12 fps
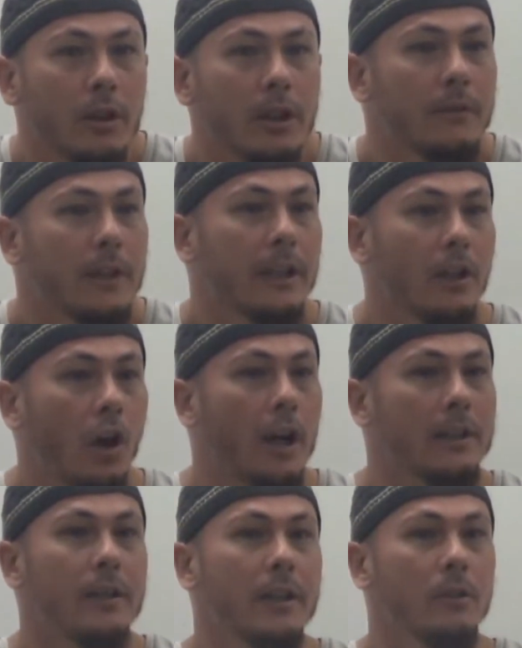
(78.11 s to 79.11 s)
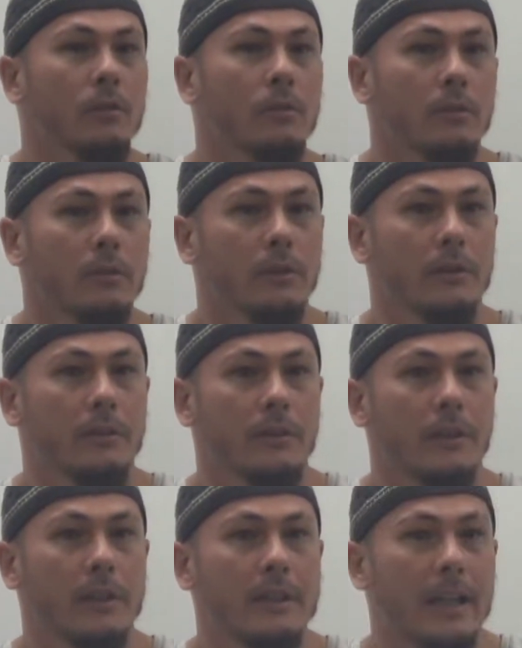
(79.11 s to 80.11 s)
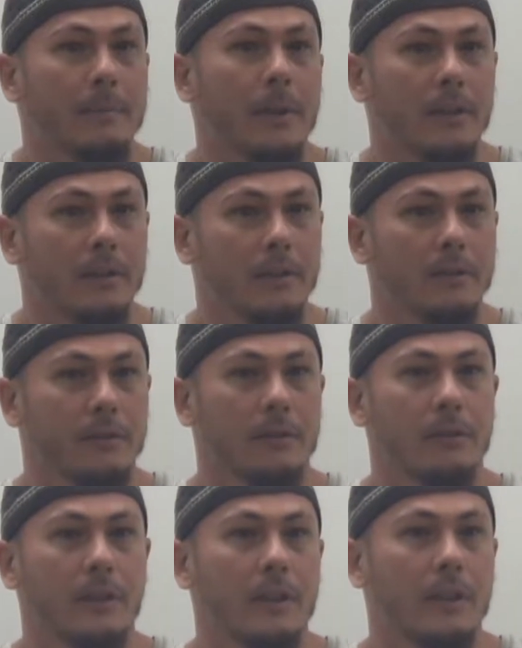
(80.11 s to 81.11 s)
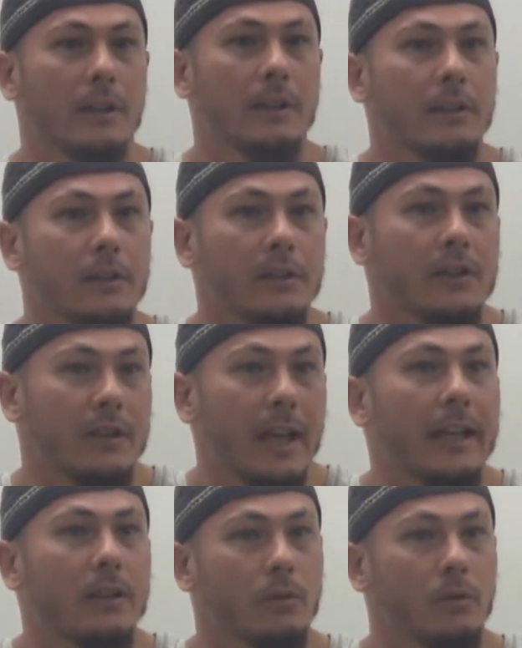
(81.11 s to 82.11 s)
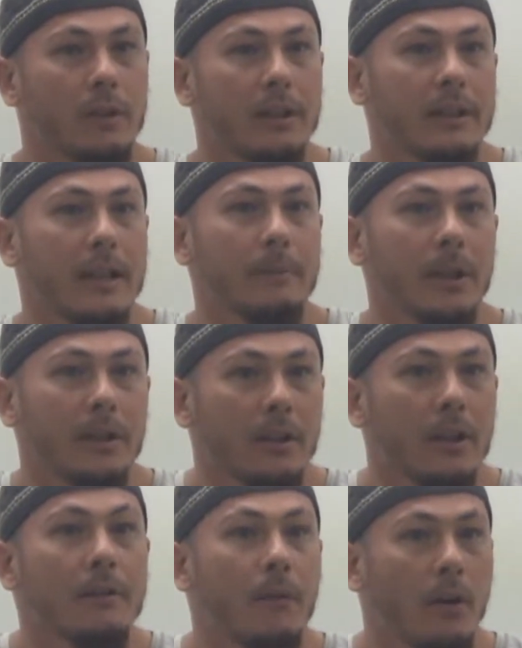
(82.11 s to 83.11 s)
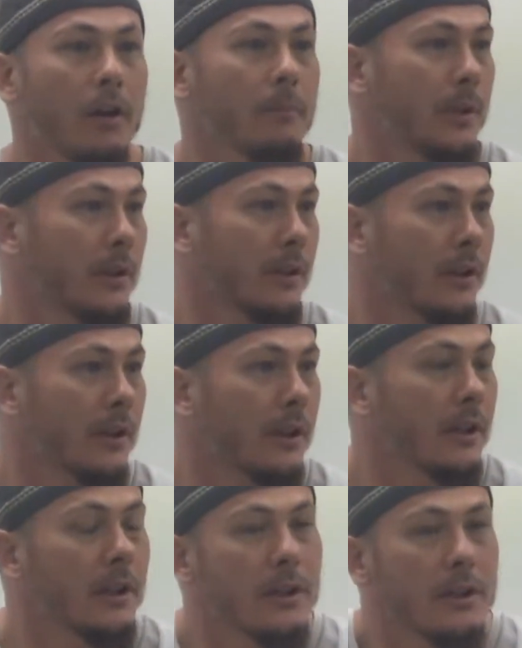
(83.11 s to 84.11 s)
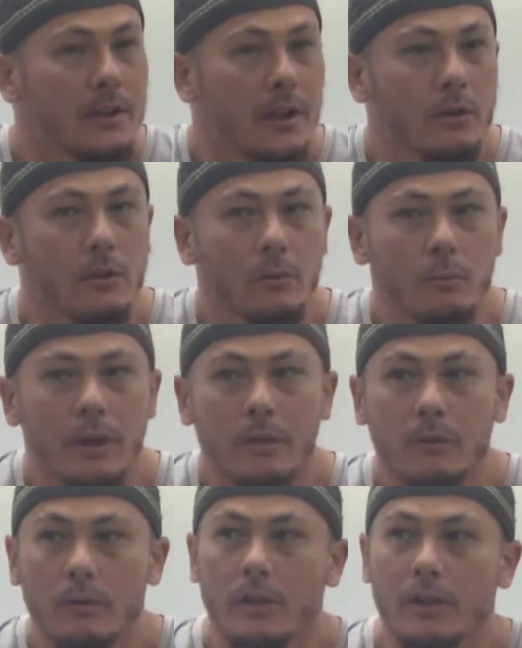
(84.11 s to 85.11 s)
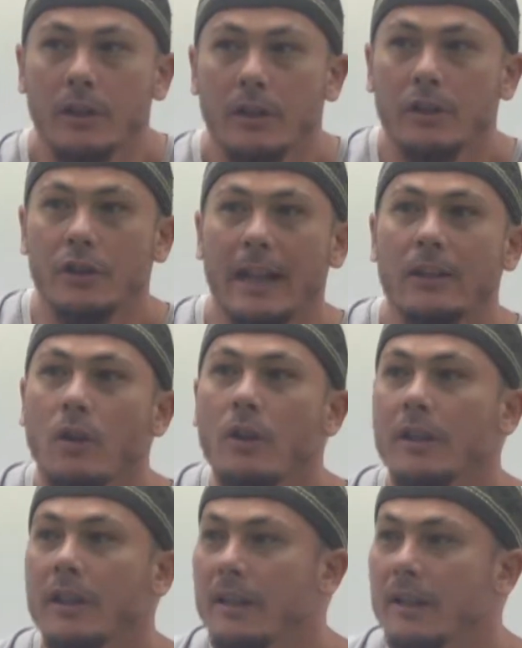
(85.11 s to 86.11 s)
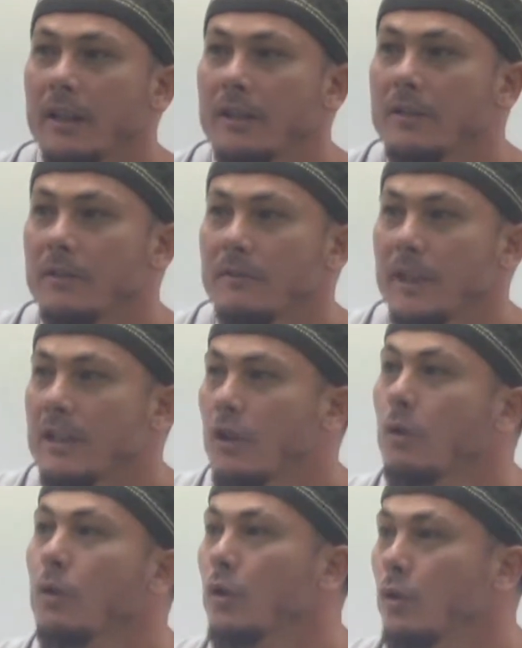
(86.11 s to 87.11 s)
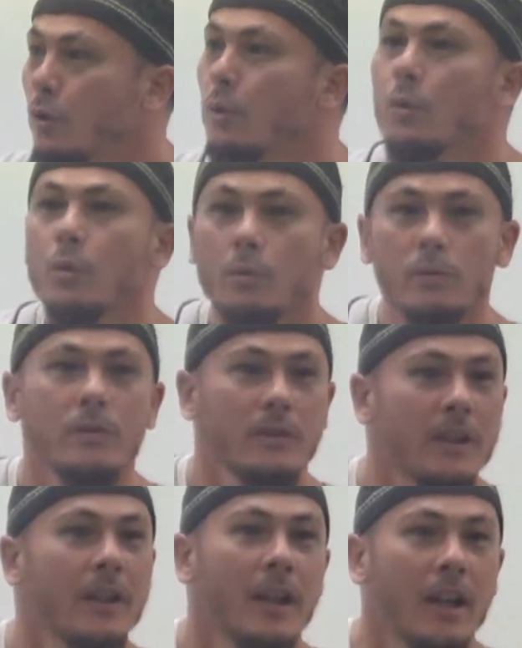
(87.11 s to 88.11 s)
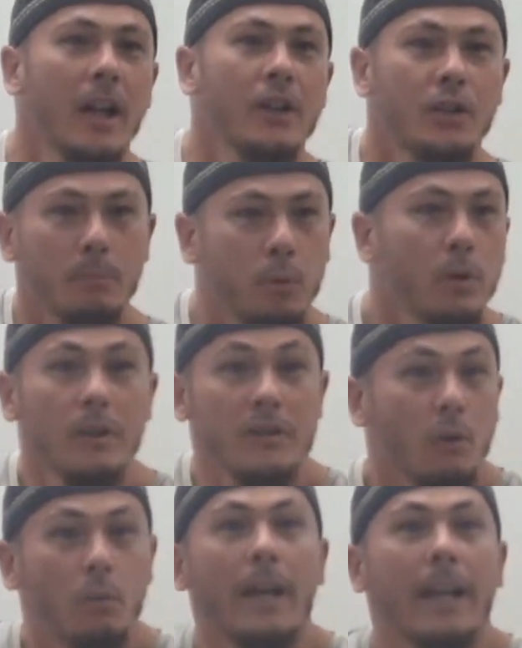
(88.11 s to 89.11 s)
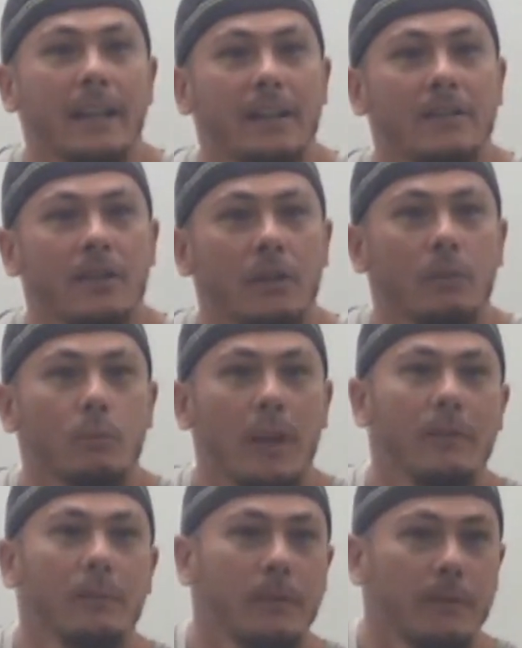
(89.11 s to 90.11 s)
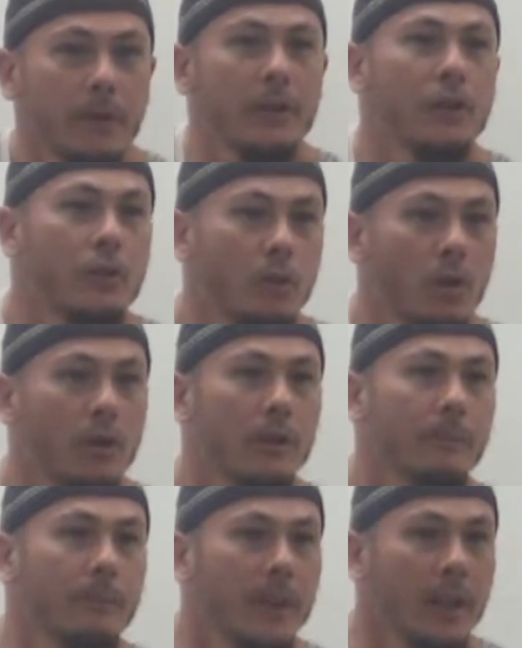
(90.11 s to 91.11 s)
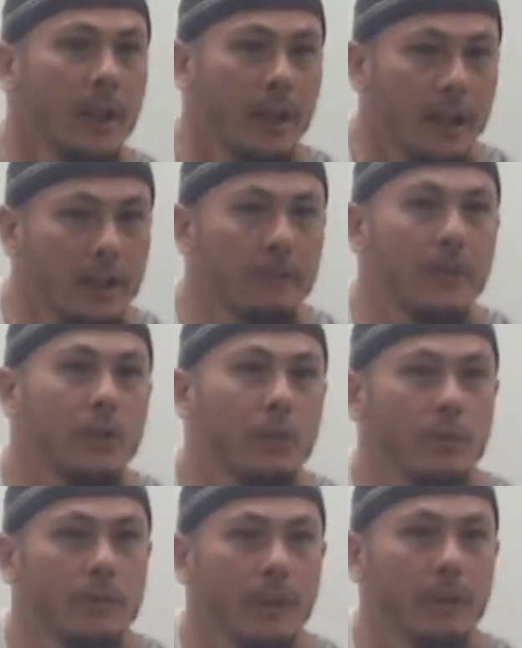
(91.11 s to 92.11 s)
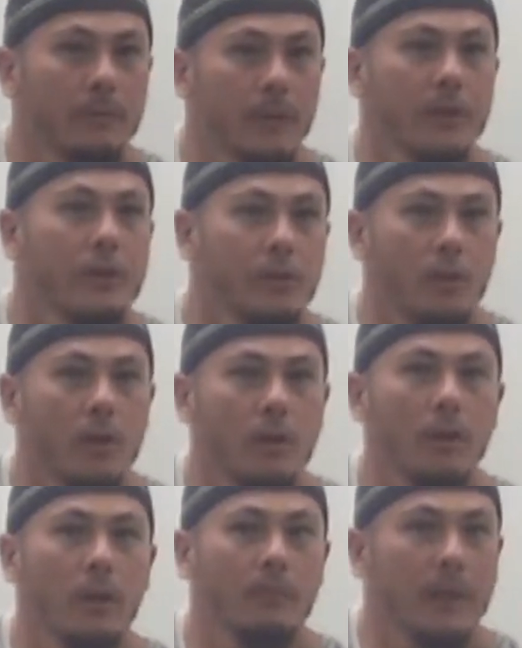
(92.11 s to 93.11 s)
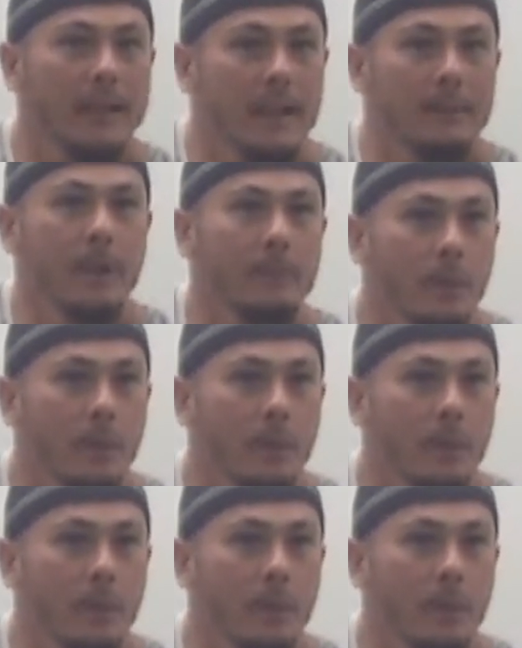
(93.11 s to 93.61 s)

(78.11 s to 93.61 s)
not living in an ideal Islamic state or an Islamic environment. So the shaitan, he's got all the tools to pull us away. So we have to be very strong individuals, very strong Islamic